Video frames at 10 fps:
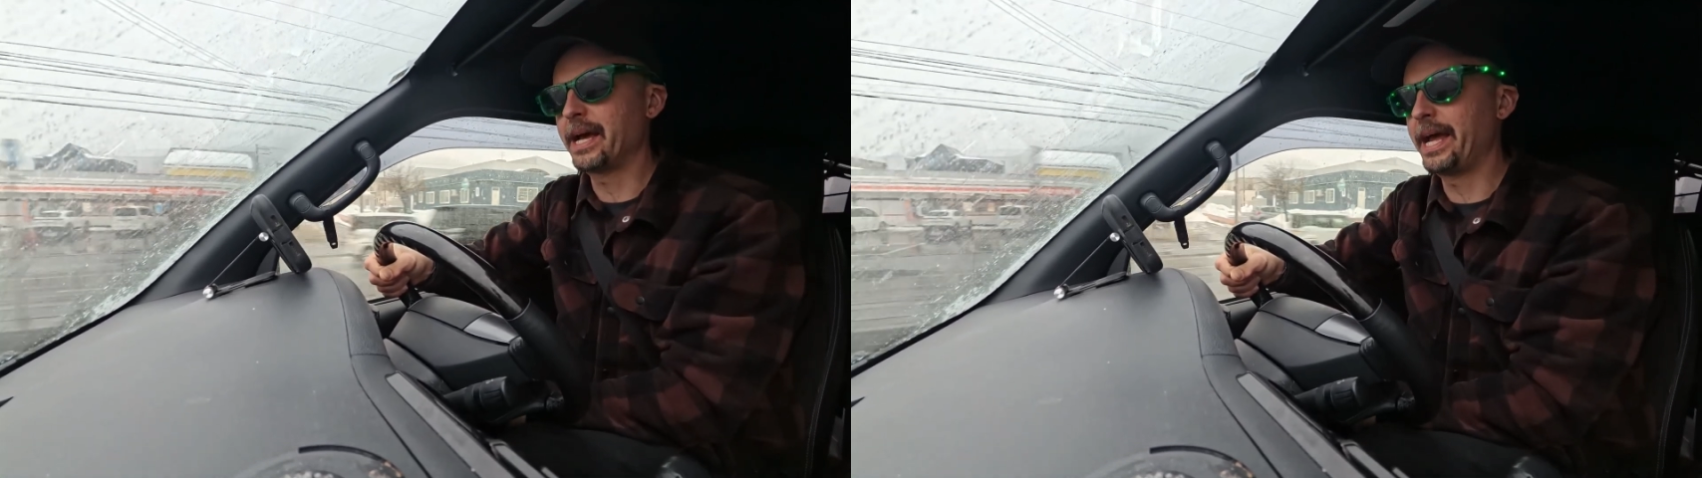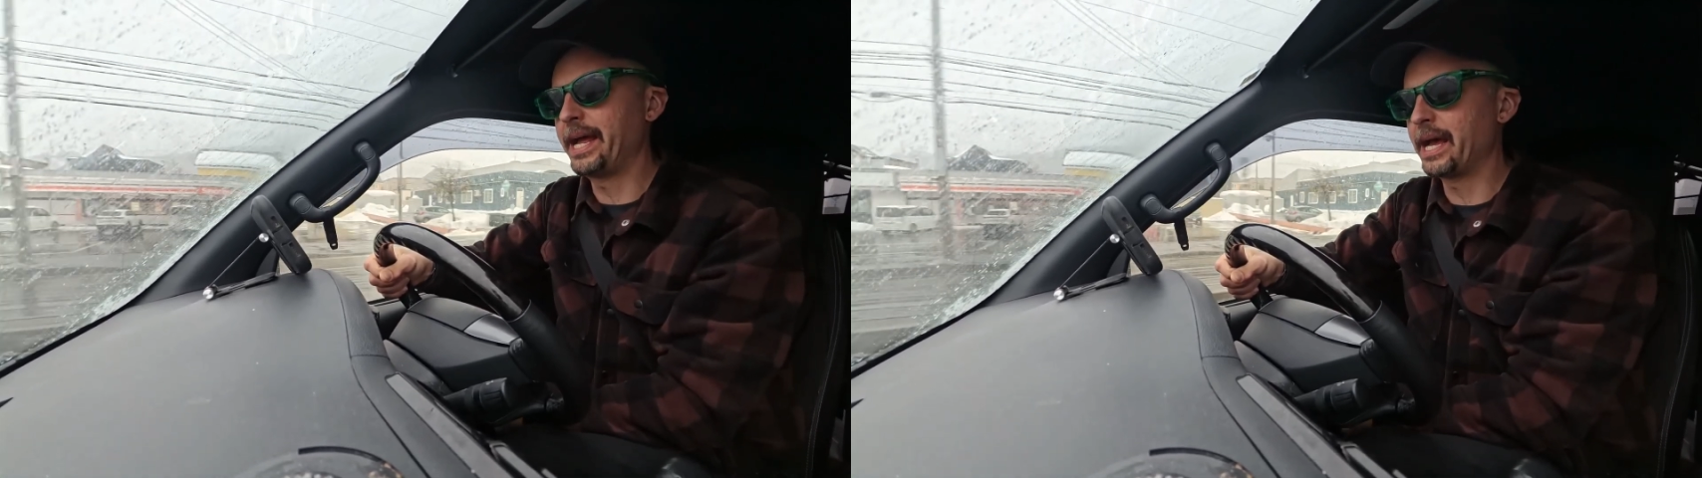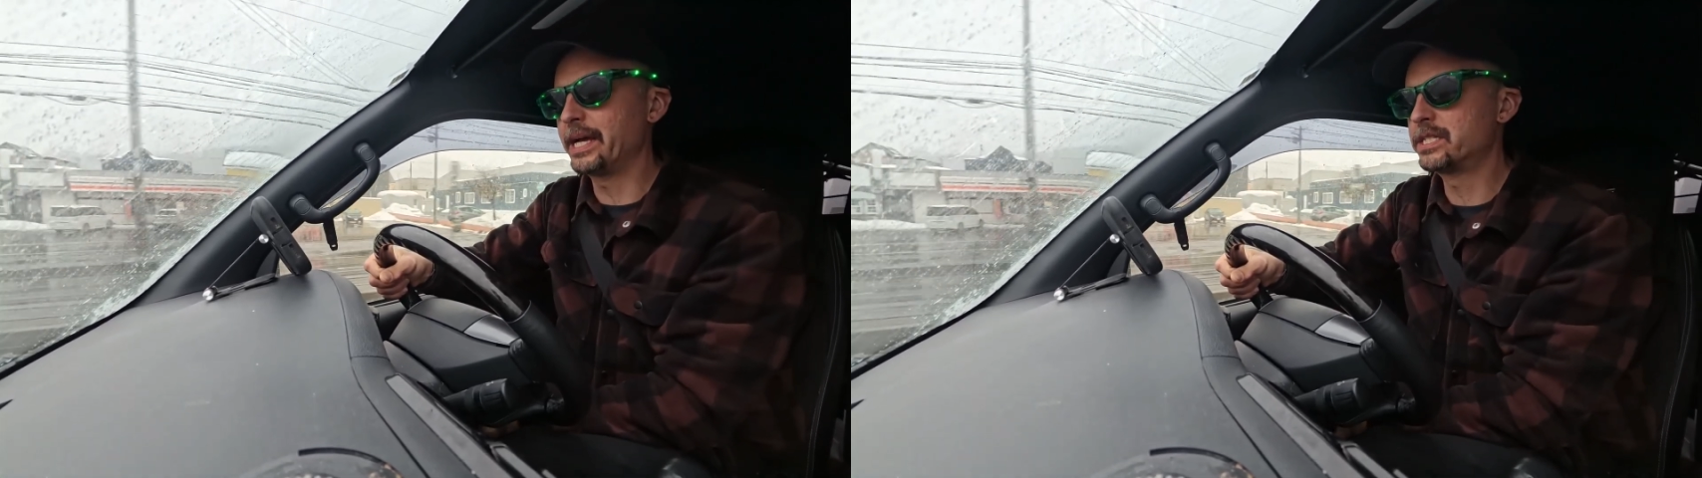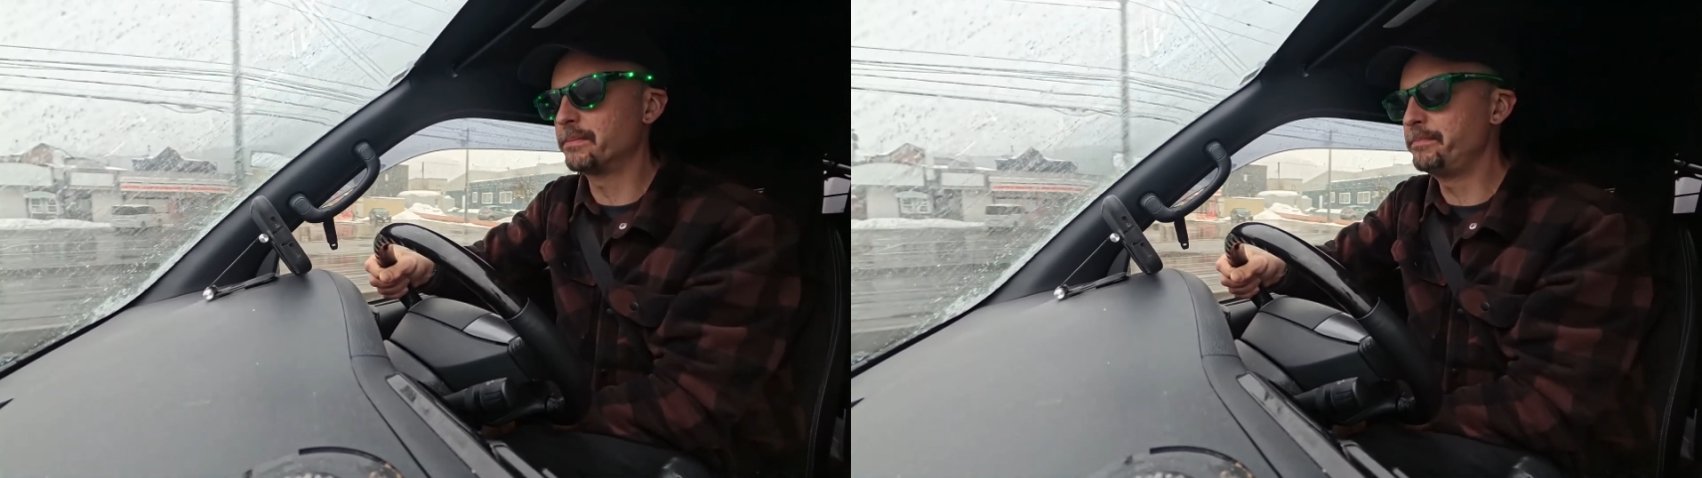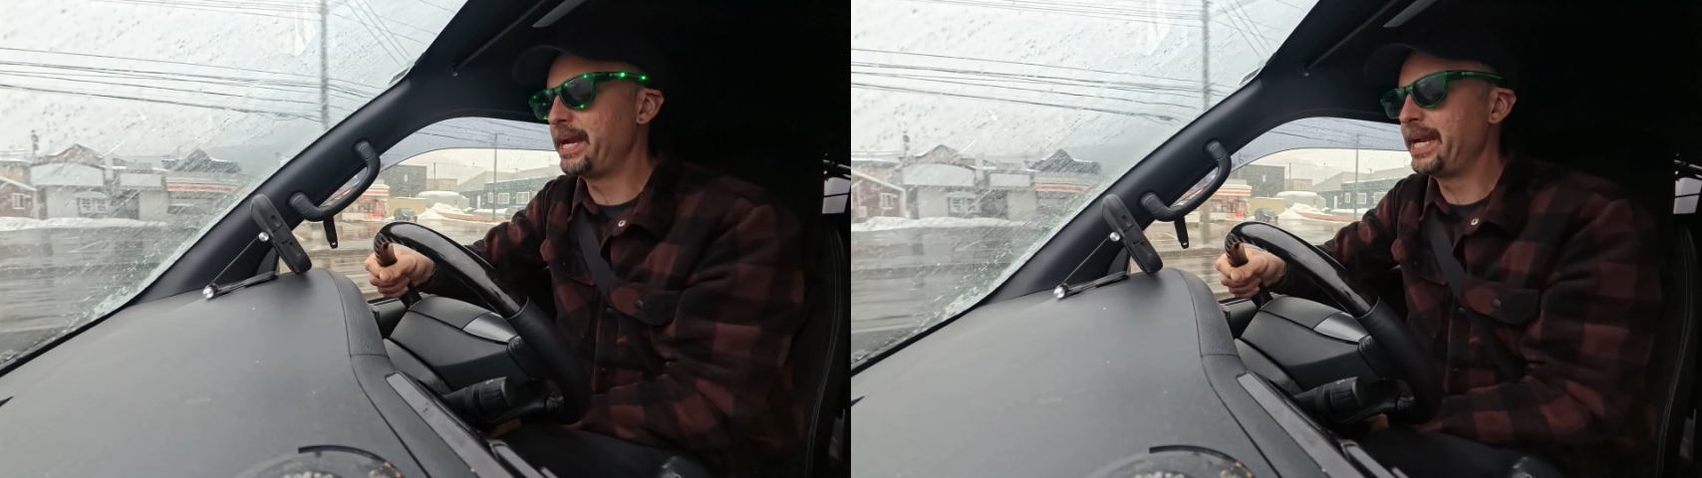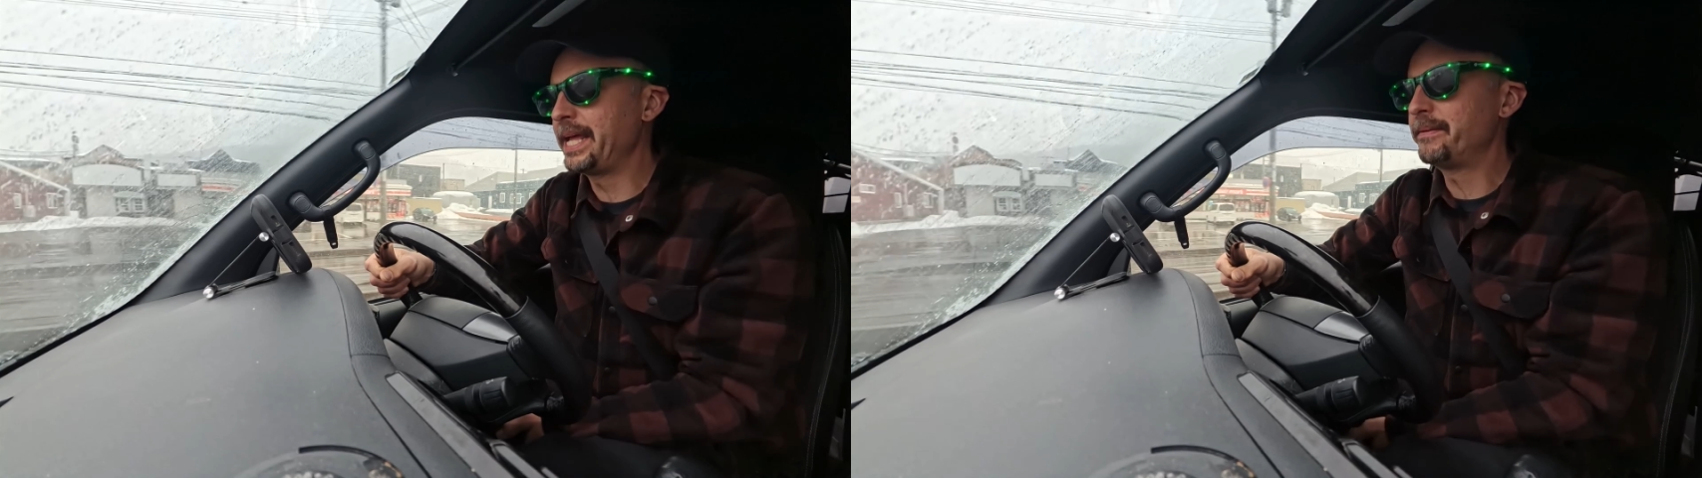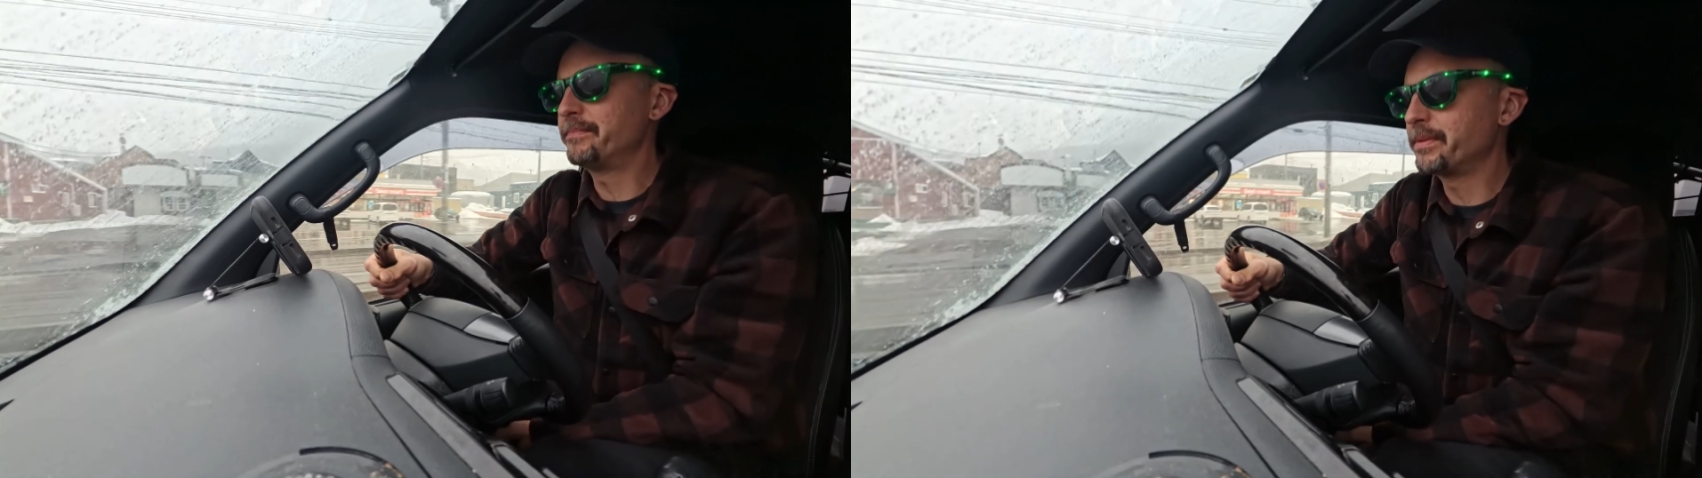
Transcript: and I submitted it.